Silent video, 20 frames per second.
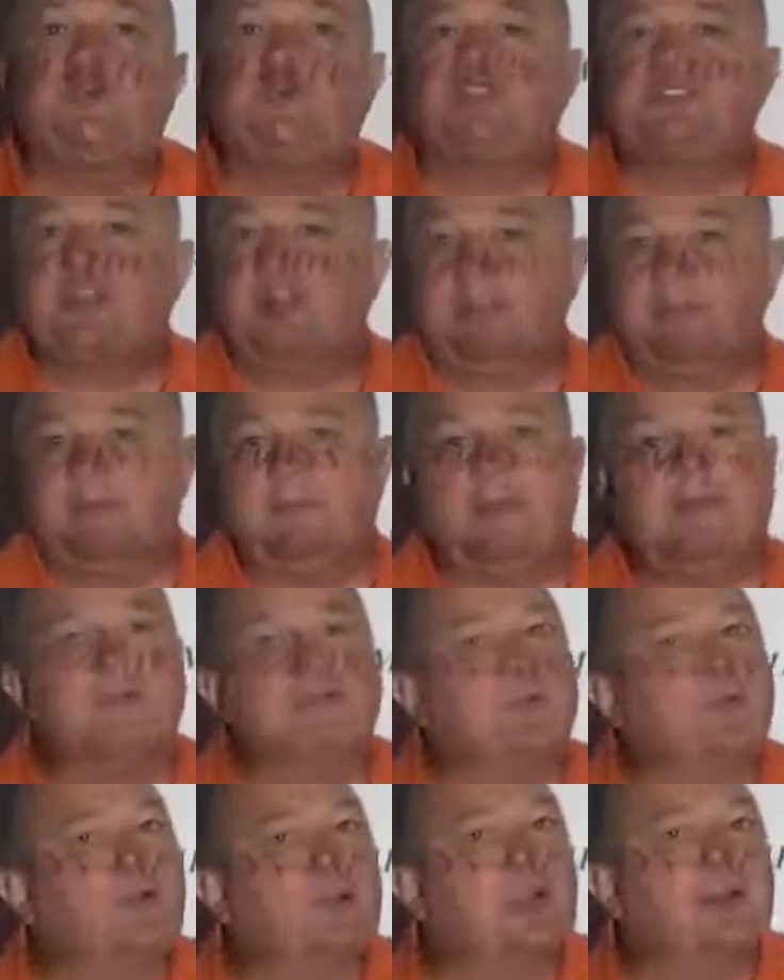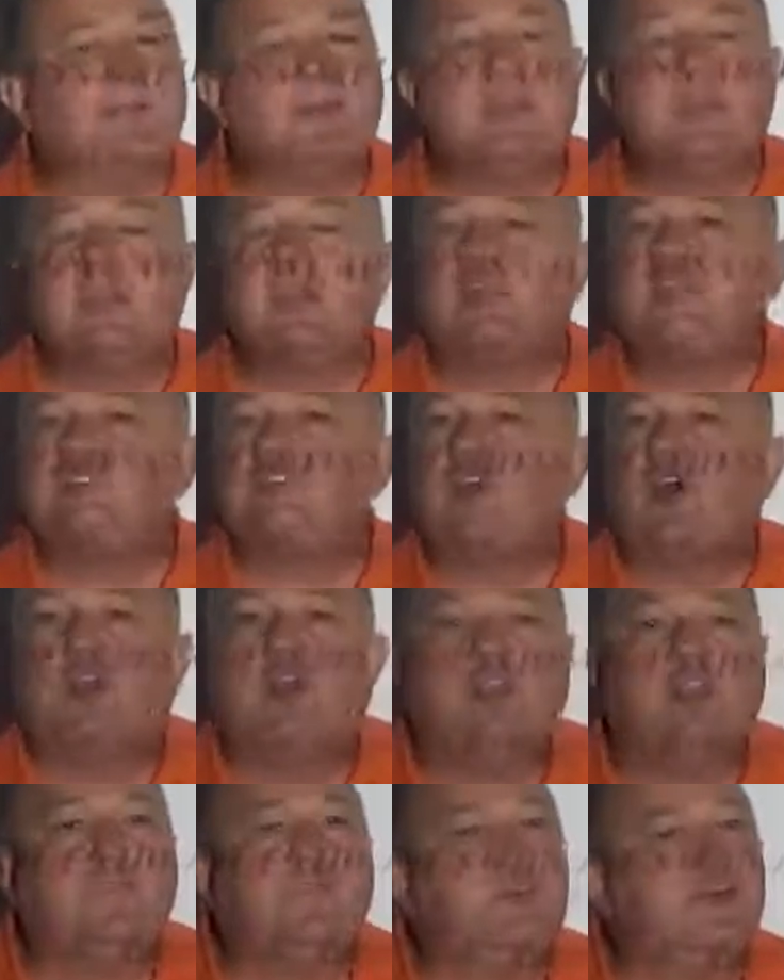We'll talk about the prep, because
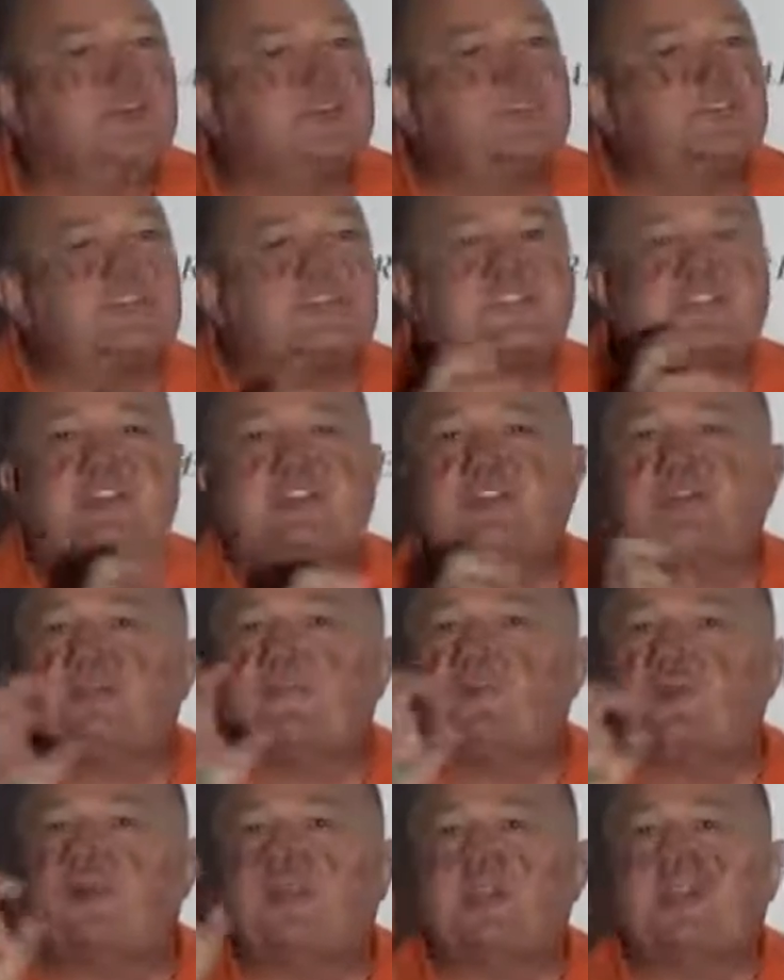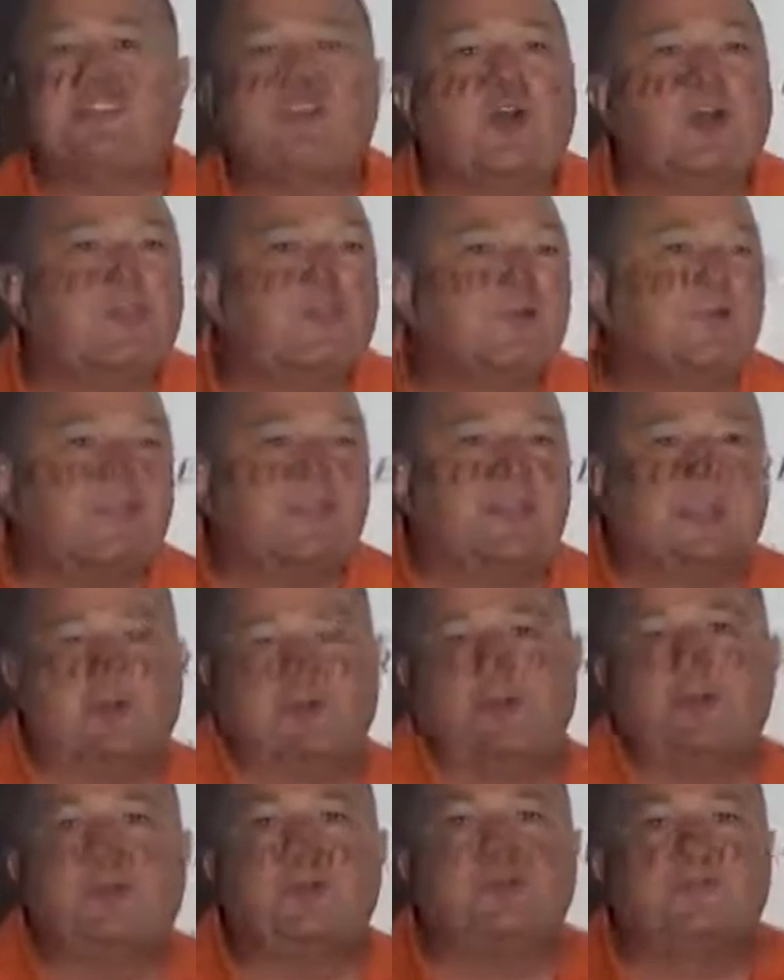all of those are just little points all over that
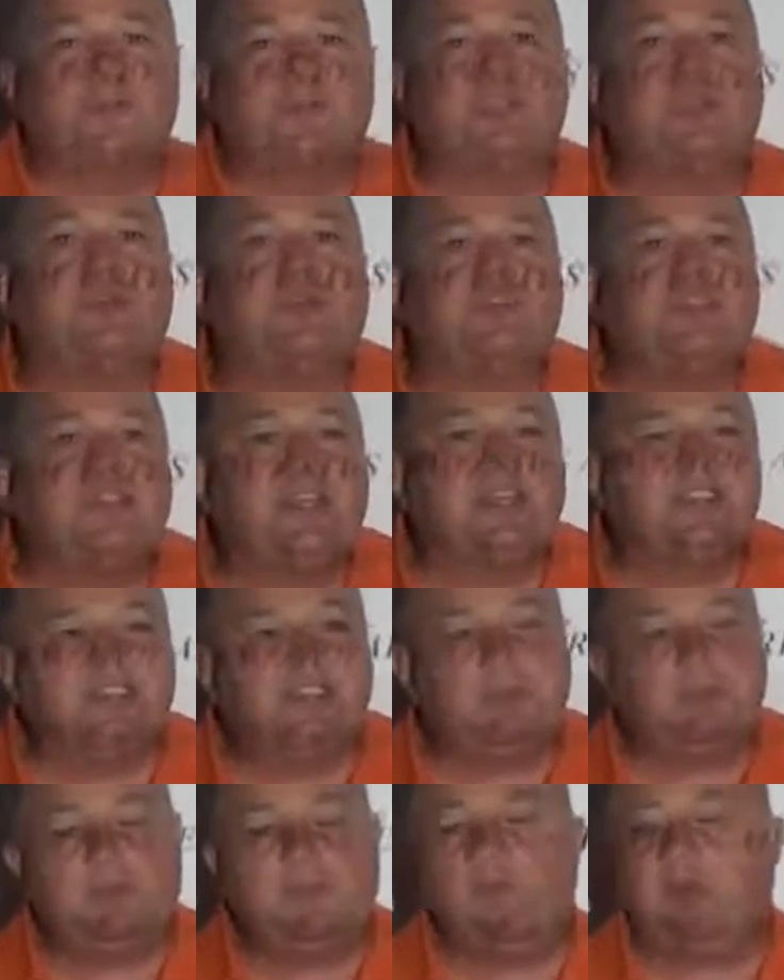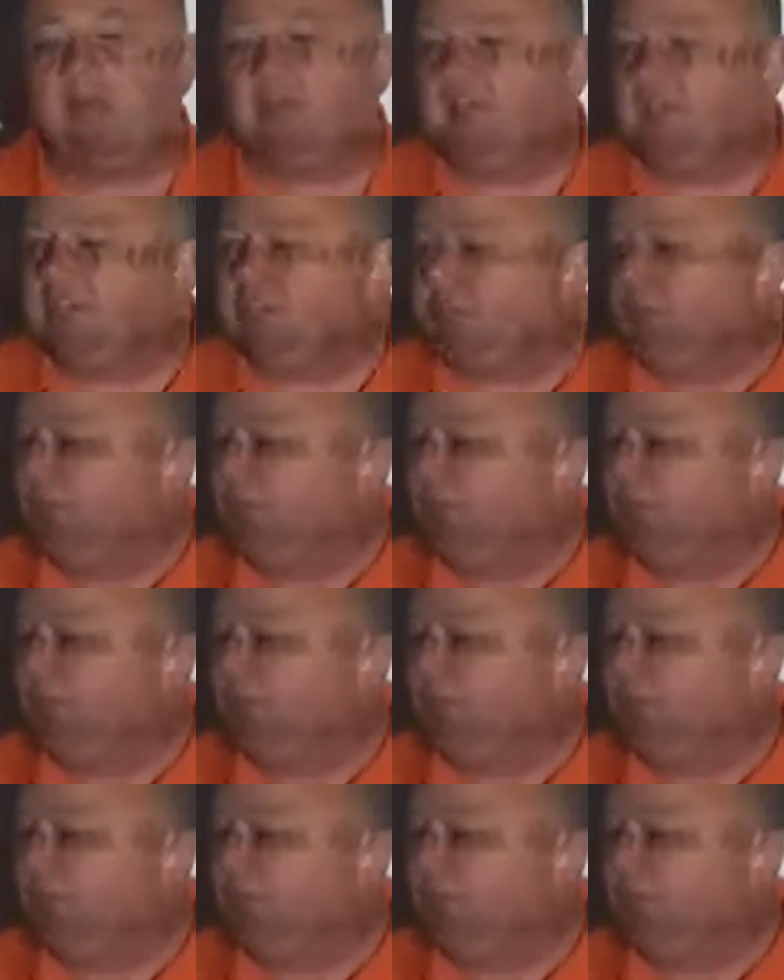room for your test, and we want to get